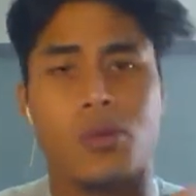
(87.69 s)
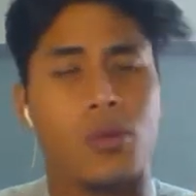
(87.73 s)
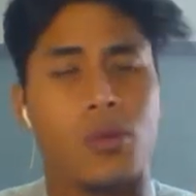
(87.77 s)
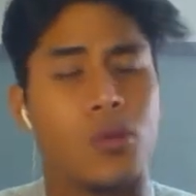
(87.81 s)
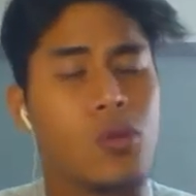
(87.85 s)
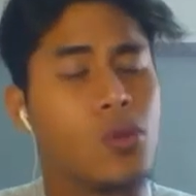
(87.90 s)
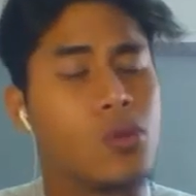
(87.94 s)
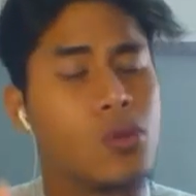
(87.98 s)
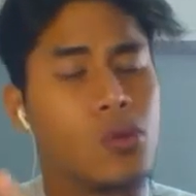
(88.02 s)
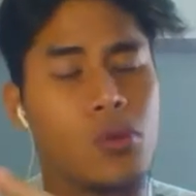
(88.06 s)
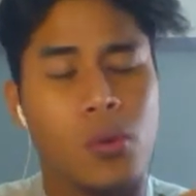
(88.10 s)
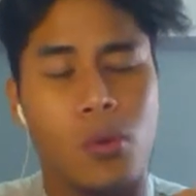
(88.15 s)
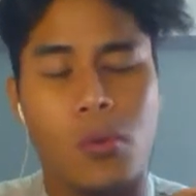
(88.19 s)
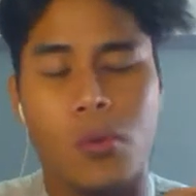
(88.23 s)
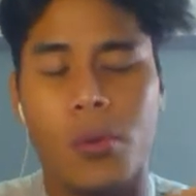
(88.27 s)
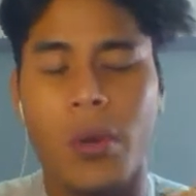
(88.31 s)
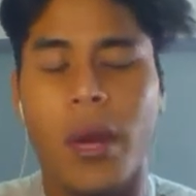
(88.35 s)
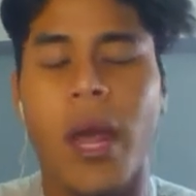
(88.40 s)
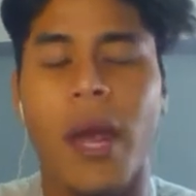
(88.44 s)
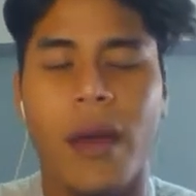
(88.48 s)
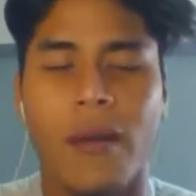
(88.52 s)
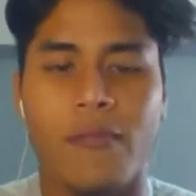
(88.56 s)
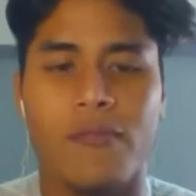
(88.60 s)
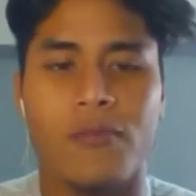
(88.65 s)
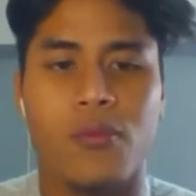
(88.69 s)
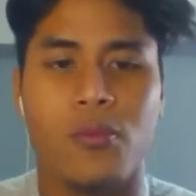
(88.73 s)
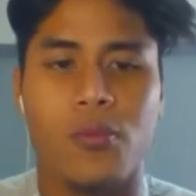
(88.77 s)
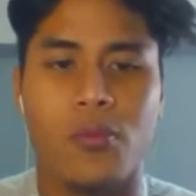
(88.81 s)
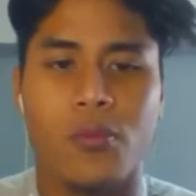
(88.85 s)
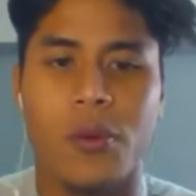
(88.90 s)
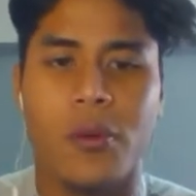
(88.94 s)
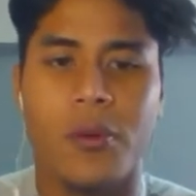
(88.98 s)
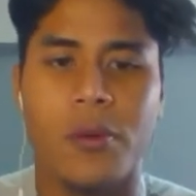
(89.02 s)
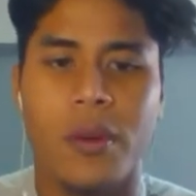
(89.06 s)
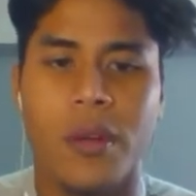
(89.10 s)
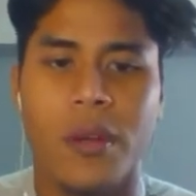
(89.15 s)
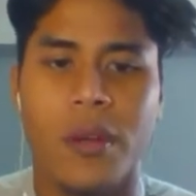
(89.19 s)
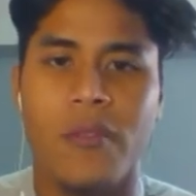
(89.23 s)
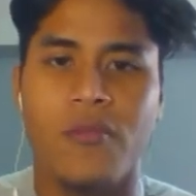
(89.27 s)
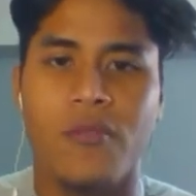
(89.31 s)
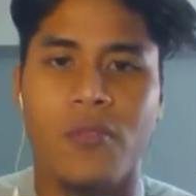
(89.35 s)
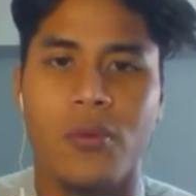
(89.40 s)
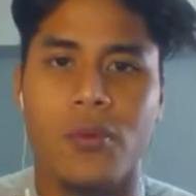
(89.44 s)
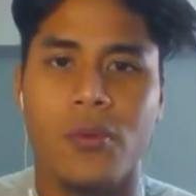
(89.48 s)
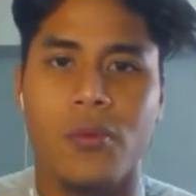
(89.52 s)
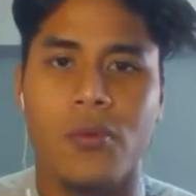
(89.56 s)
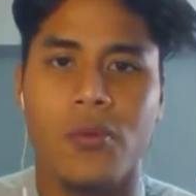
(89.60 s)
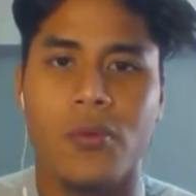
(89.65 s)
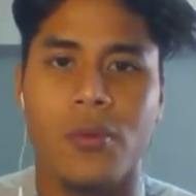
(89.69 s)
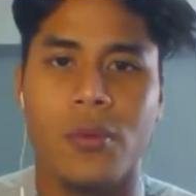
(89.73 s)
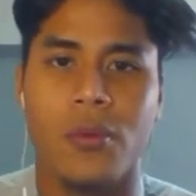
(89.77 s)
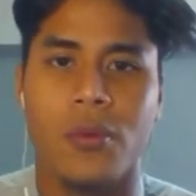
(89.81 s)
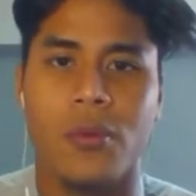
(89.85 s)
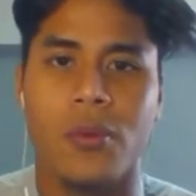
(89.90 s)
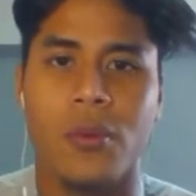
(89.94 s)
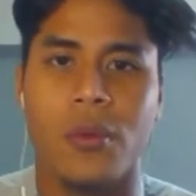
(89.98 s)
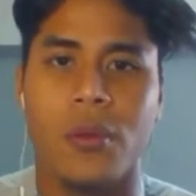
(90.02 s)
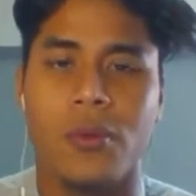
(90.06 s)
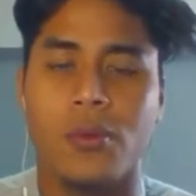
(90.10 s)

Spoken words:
You don't have to worry if you